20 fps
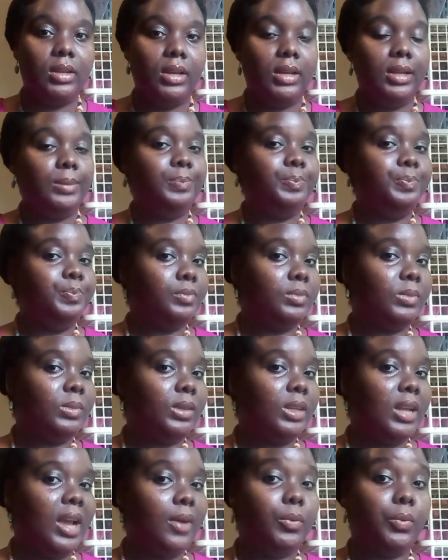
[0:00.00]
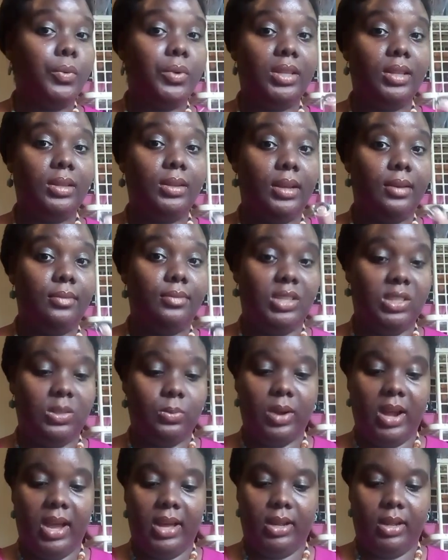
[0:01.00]
I really love this product,
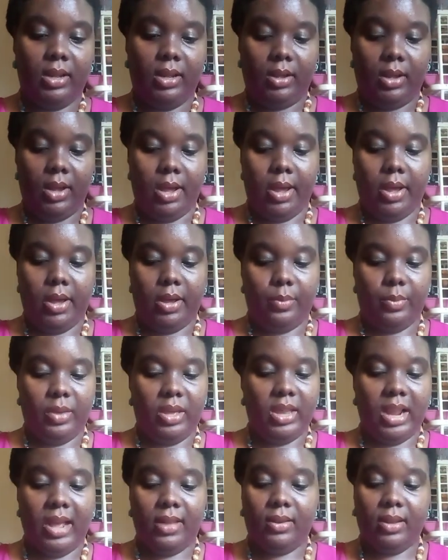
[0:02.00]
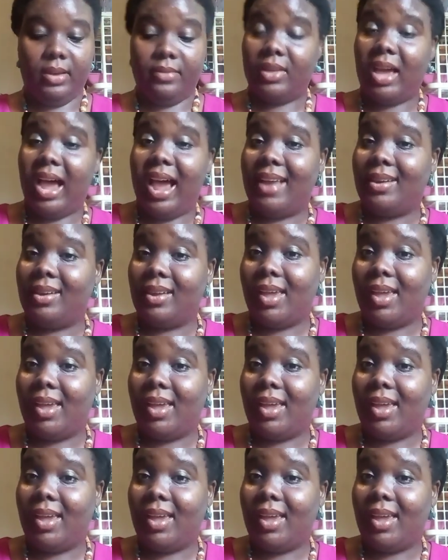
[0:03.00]
and I love the eye decals,